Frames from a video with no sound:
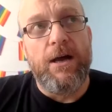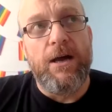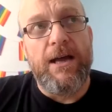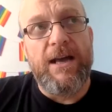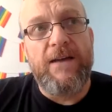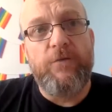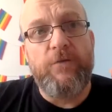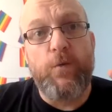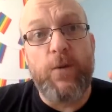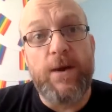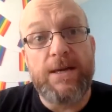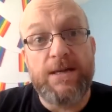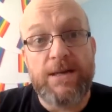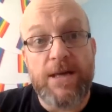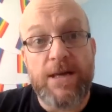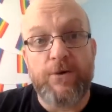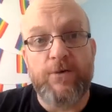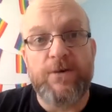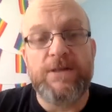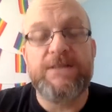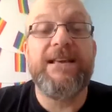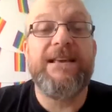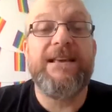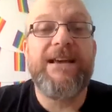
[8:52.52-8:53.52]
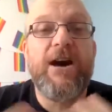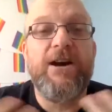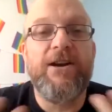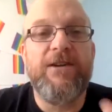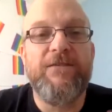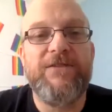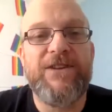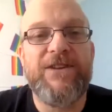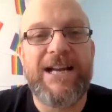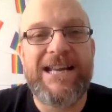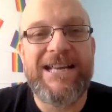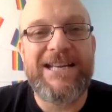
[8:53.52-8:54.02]
if we don't, it's that kind
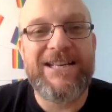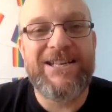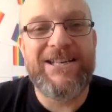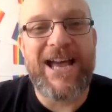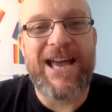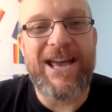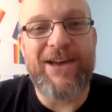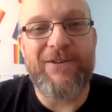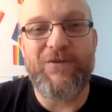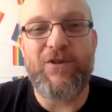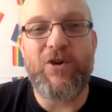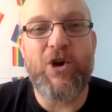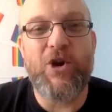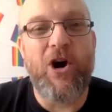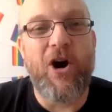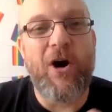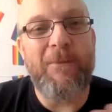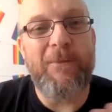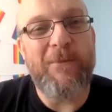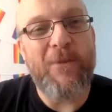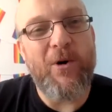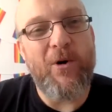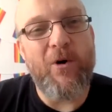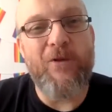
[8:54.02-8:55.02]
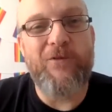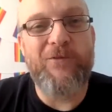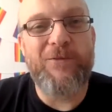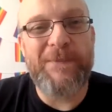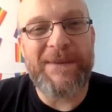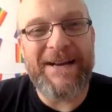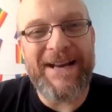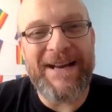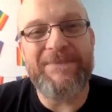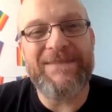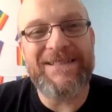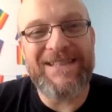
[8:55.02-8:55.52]
of cliche of you can't pour from
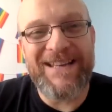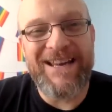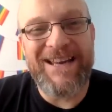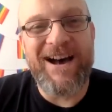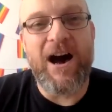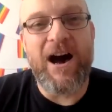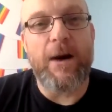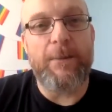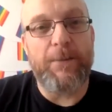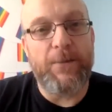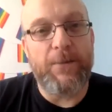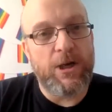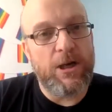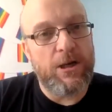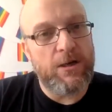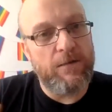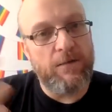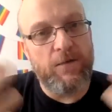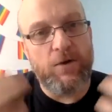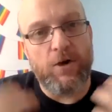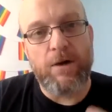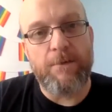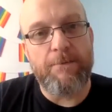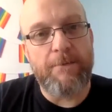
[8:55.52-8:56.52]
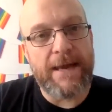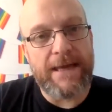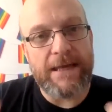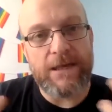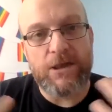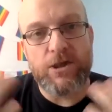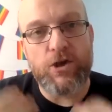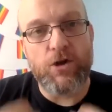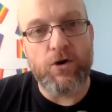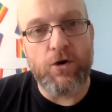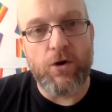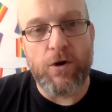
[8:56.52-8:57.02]
an empty cup. You know, you've got to make
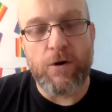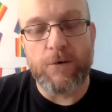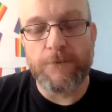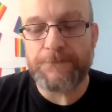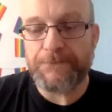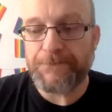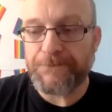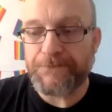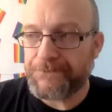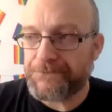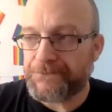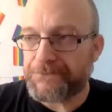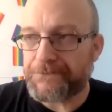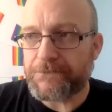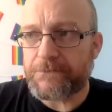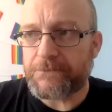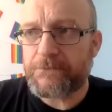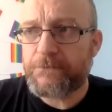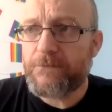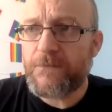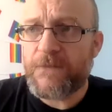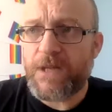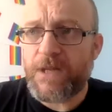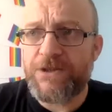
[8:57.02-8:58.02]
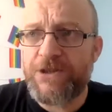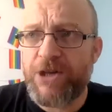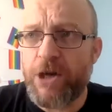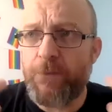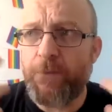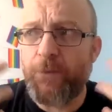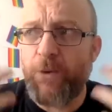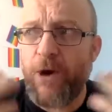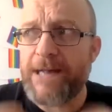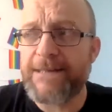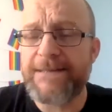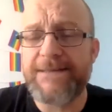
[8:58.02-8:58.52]
sure. So
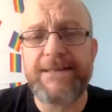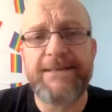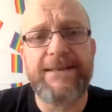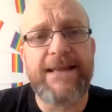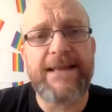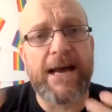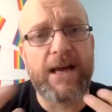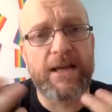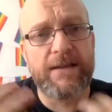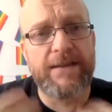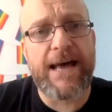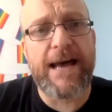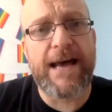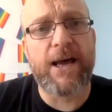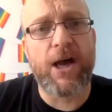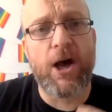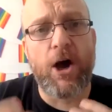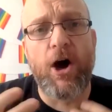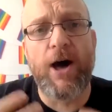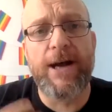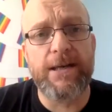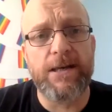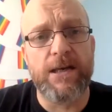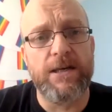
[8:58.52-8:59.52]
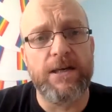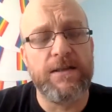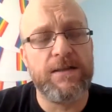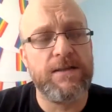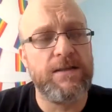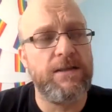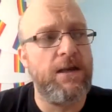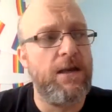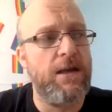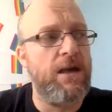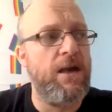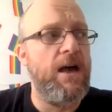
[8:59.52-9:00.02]
practicing that
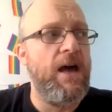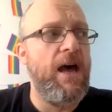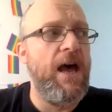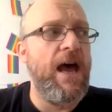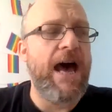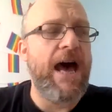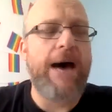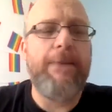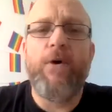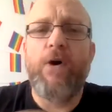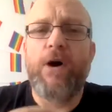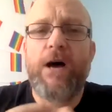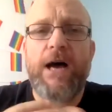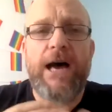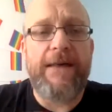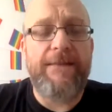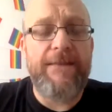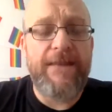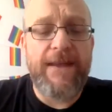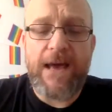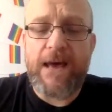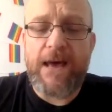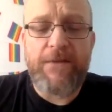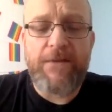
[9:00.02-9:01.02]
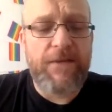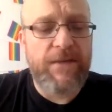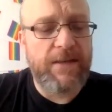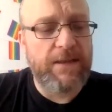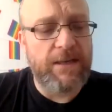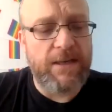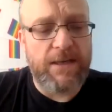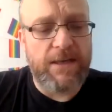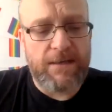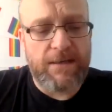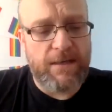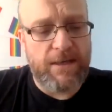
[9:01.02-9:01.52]
kindness. And the other
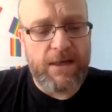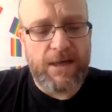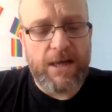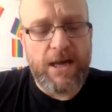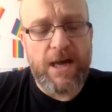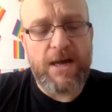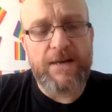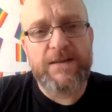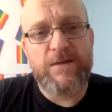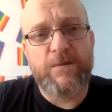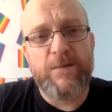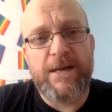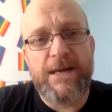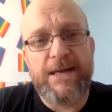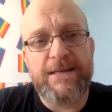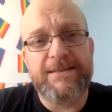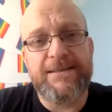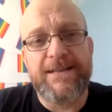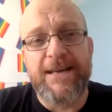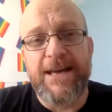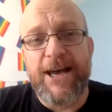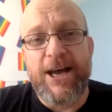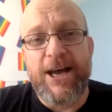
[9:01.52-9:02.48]
thing that occurs to me is,